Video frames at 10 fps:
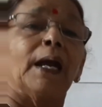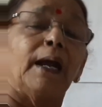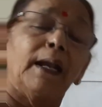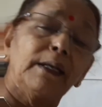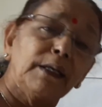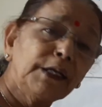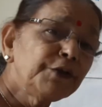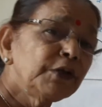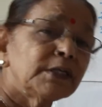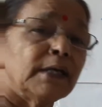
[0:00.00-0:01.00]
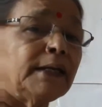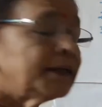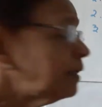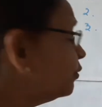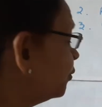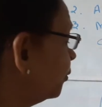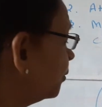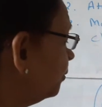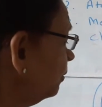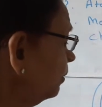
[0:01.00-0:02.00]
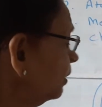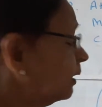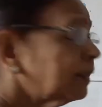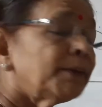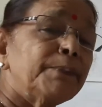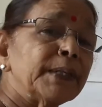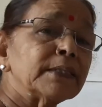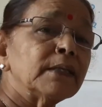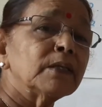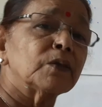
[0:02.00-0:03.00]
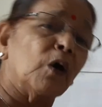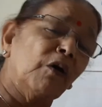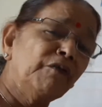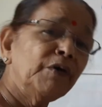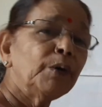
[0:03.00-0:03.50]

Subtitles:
and it is due to the presence of